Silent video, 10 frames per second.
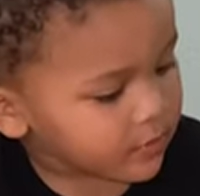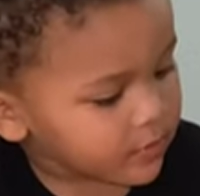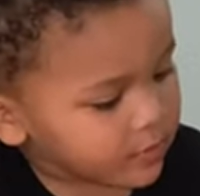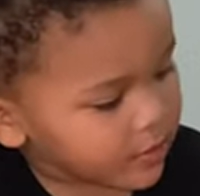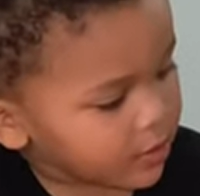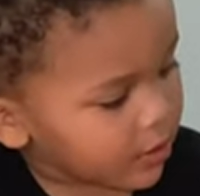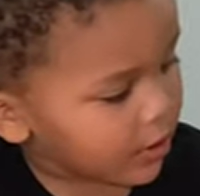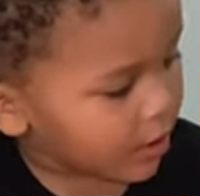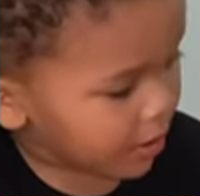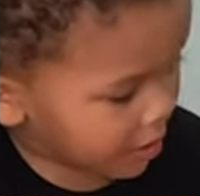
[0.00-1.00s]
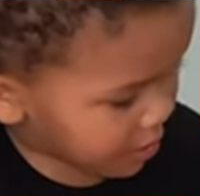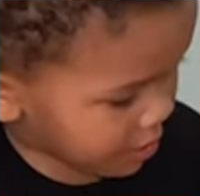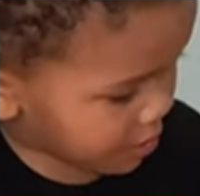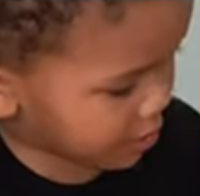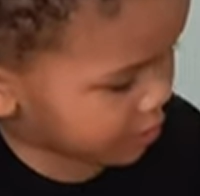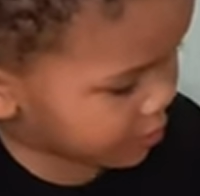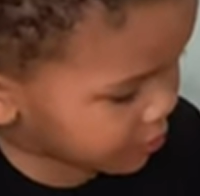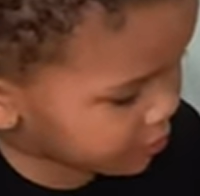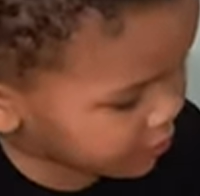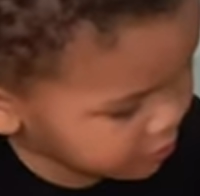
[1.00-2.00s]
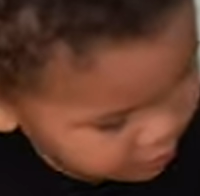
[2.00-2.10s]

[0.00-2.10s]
The person shown says nothing.